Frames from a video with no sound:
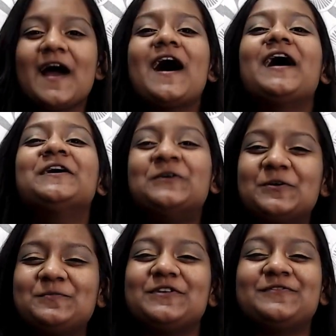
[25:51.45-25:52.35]
I
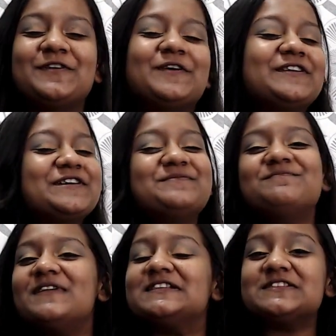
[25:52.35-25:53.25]
hope you found
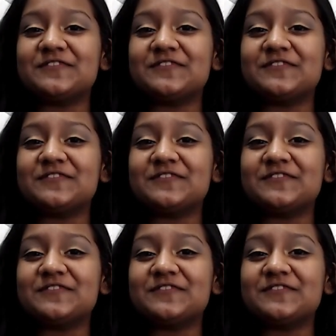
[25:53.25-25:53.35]
immense